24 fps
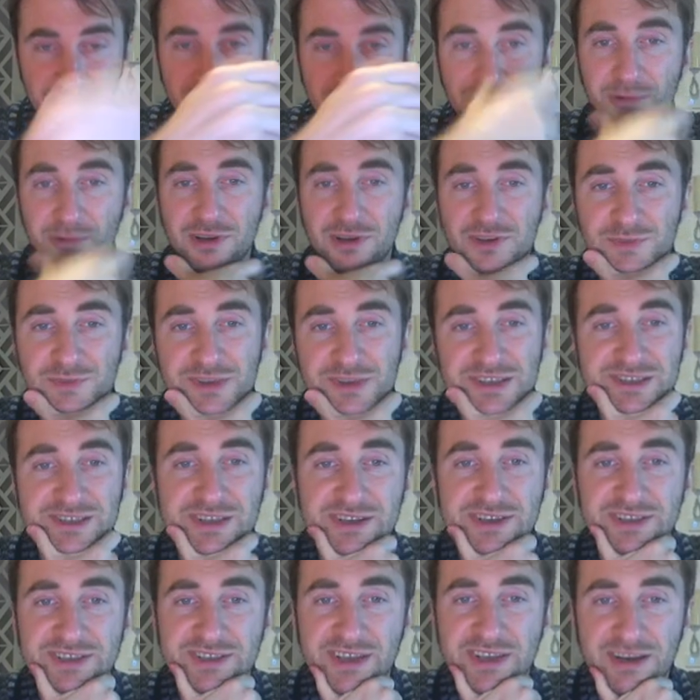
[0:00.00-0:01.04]
which means
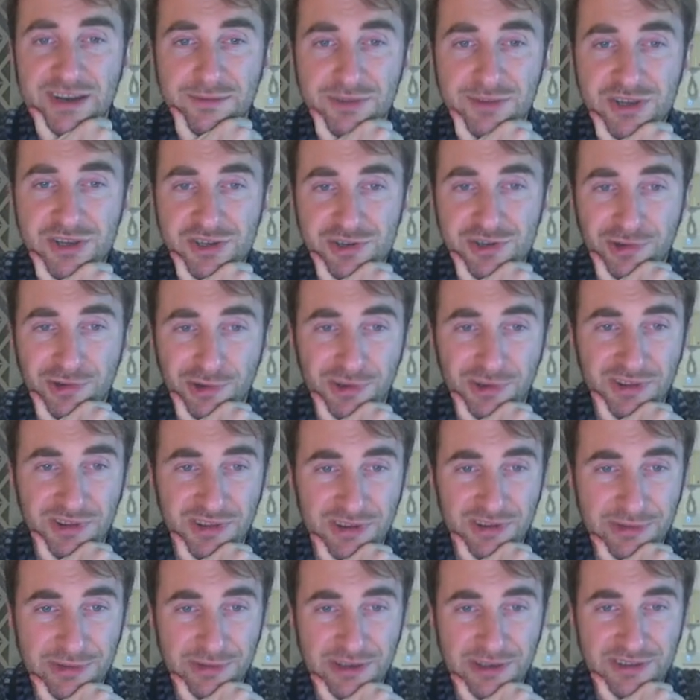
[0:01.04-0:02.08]
that it's going to be
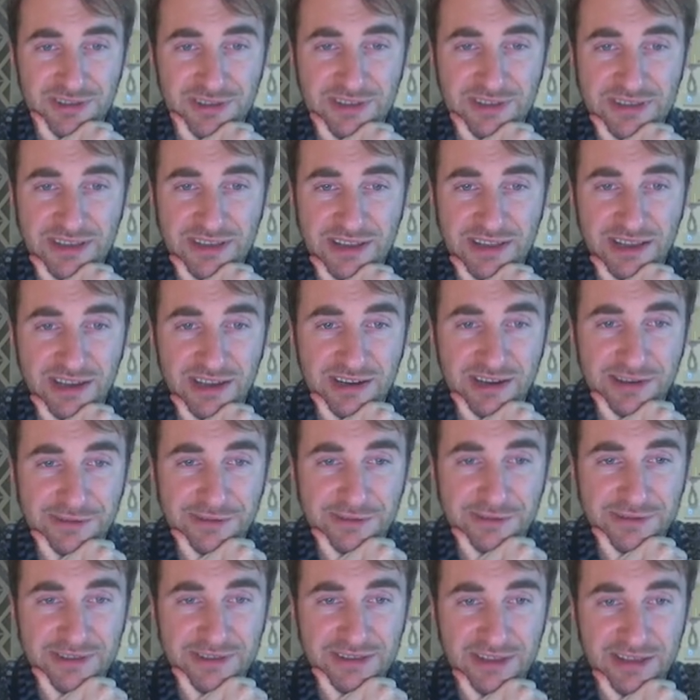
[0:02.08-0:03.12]
shortened because it's a lot
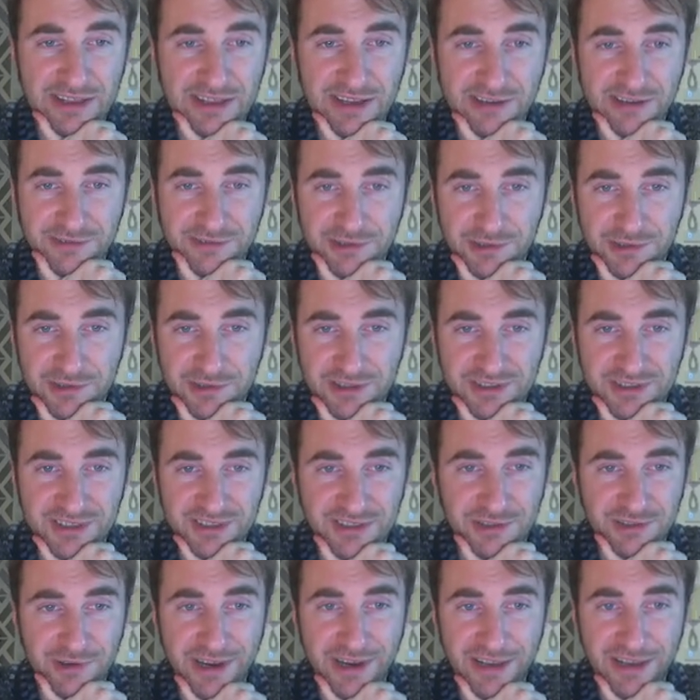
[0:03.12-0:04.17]
of
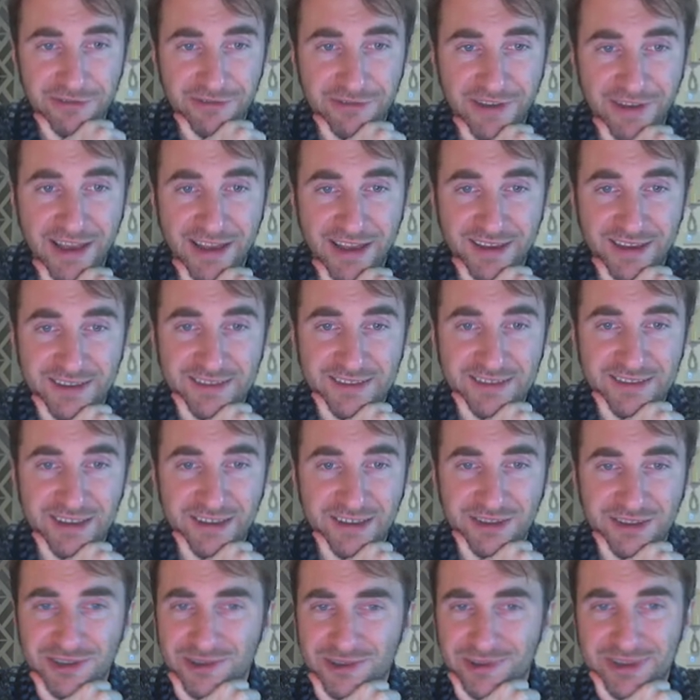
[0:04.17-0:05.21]
just dry facts. I
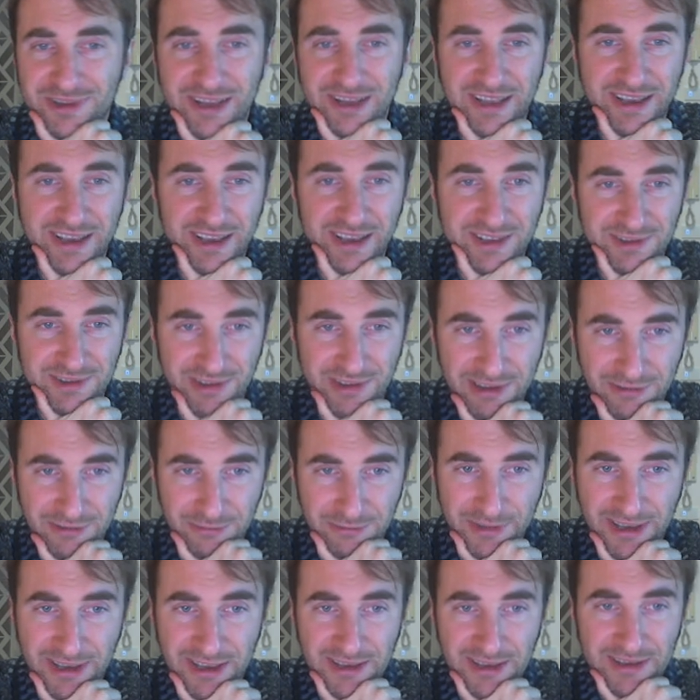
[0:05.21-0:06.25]
don't like to have
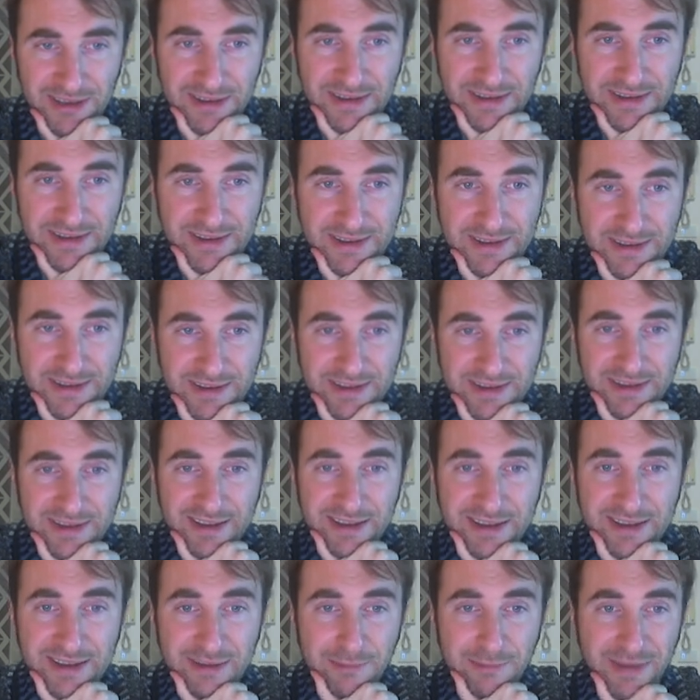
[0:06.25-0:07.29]

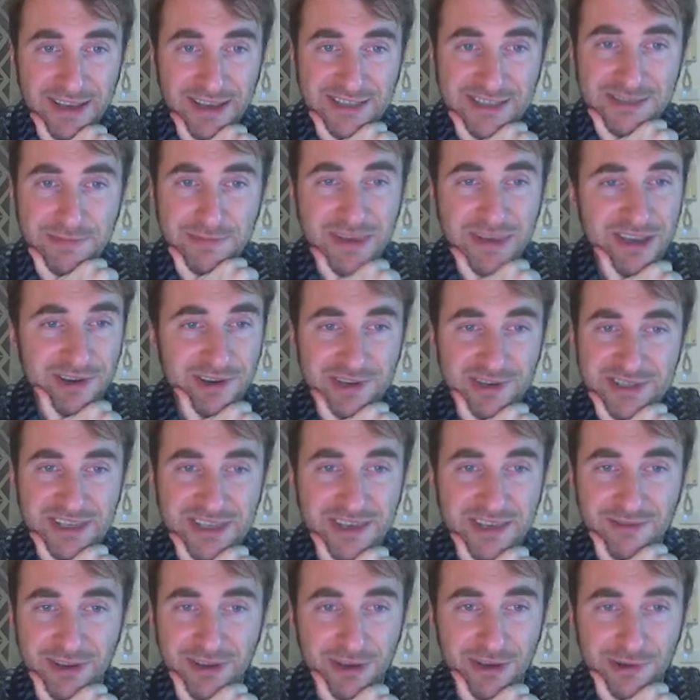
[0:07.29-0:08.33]
my speaker is
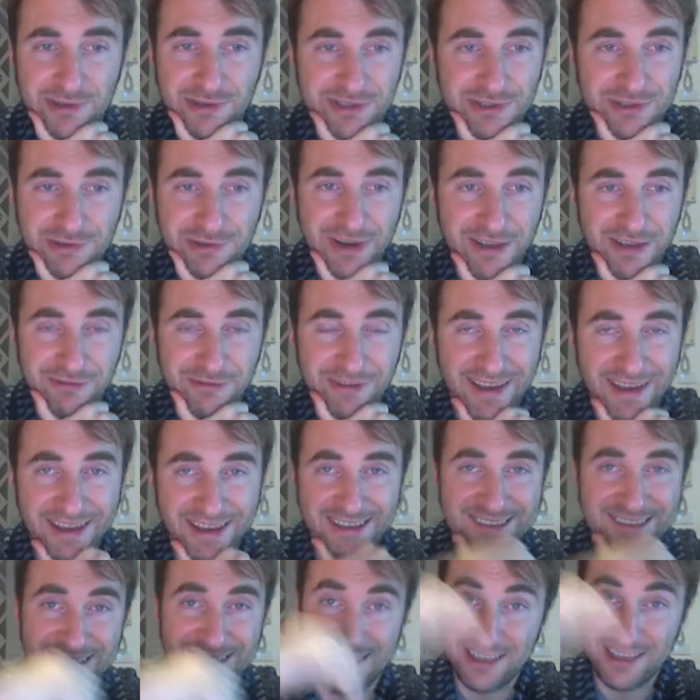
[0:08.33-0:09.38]
giving all the dry
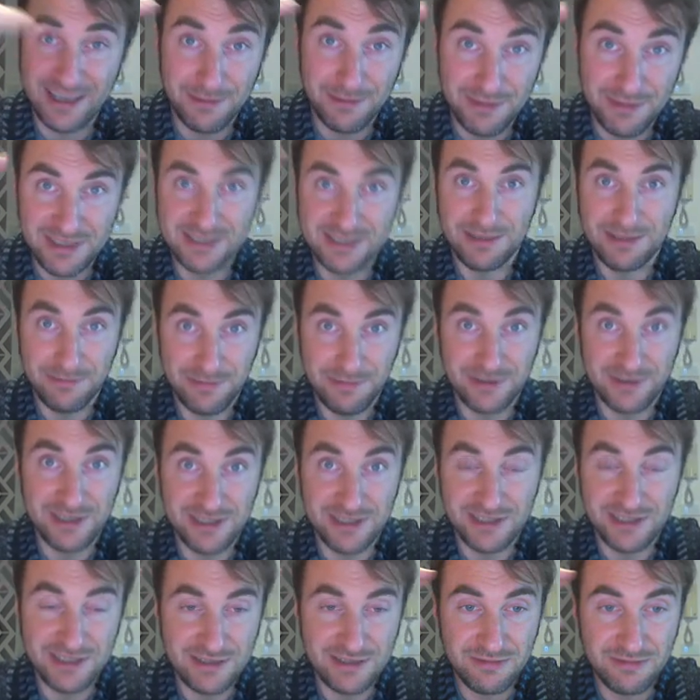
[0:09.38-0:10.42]
facts that can be simply
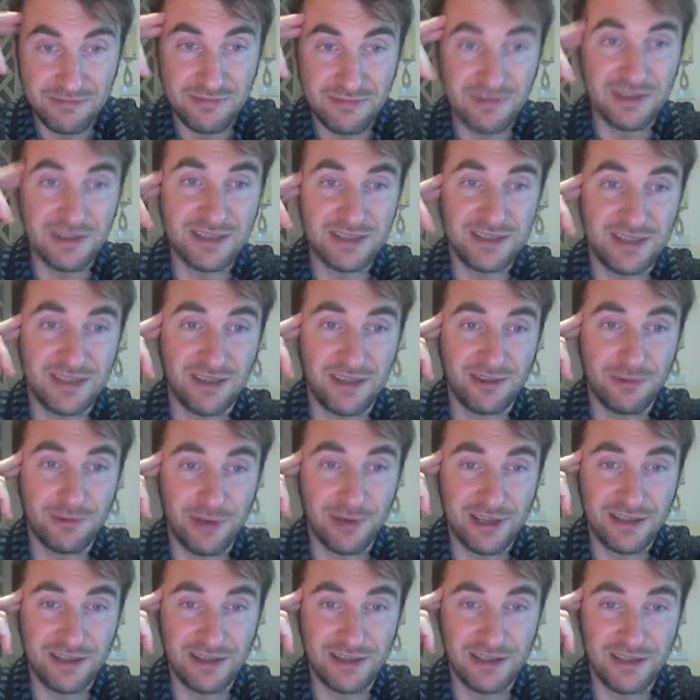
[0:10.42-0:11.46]
just listed
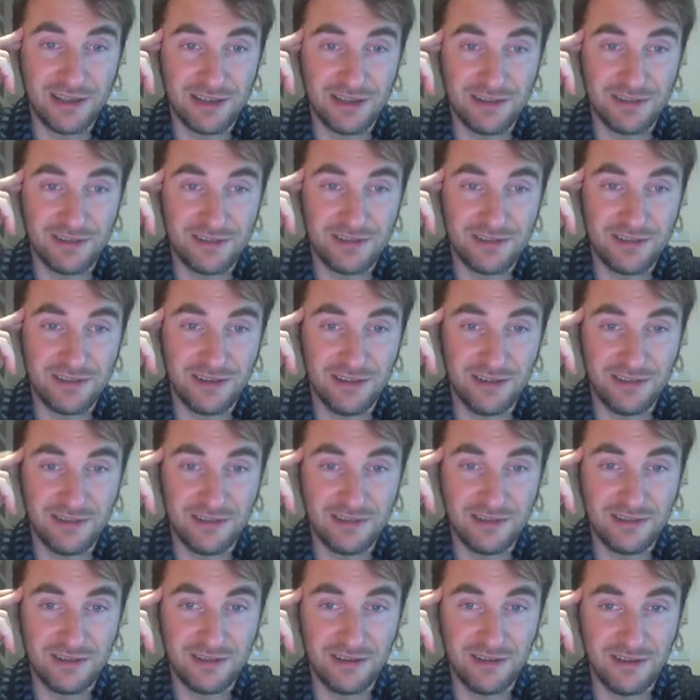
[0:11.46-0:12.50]
quickly and
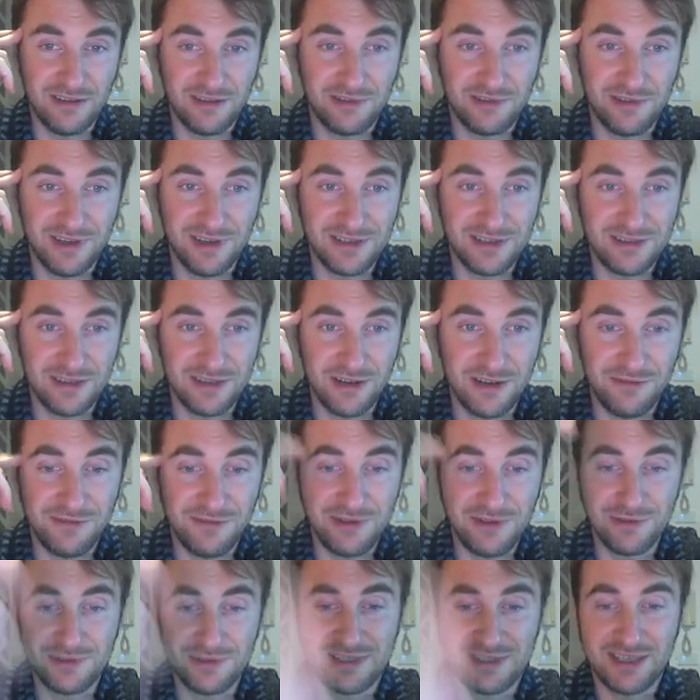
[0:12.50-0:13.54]
addressed in a
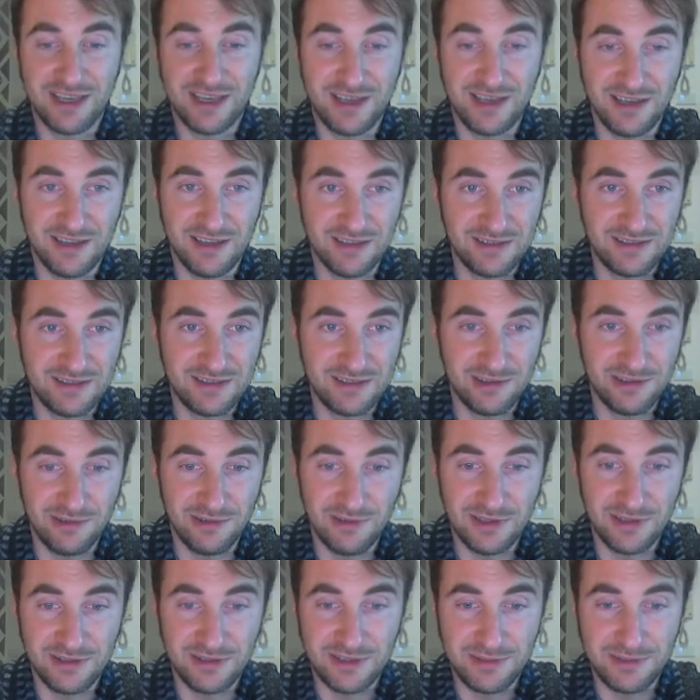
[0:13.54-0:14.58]
few seconds. So
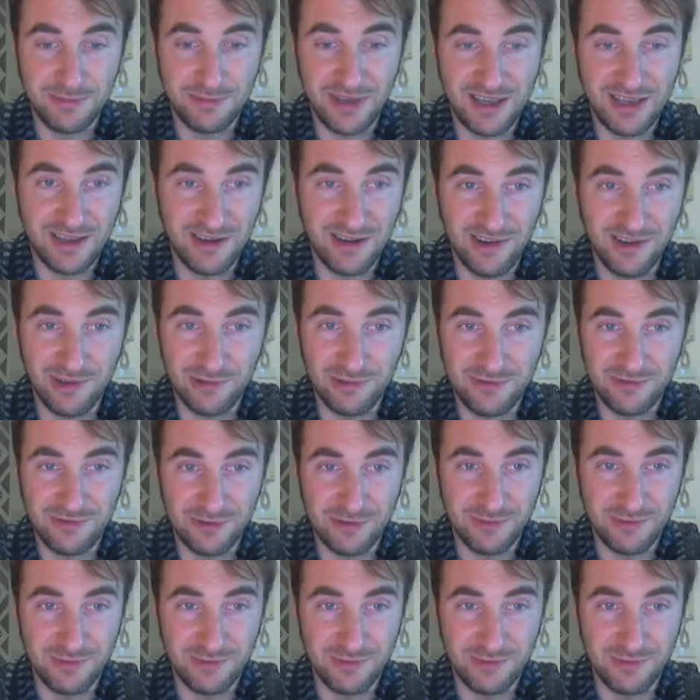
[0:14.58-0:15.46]
I'll just make a note for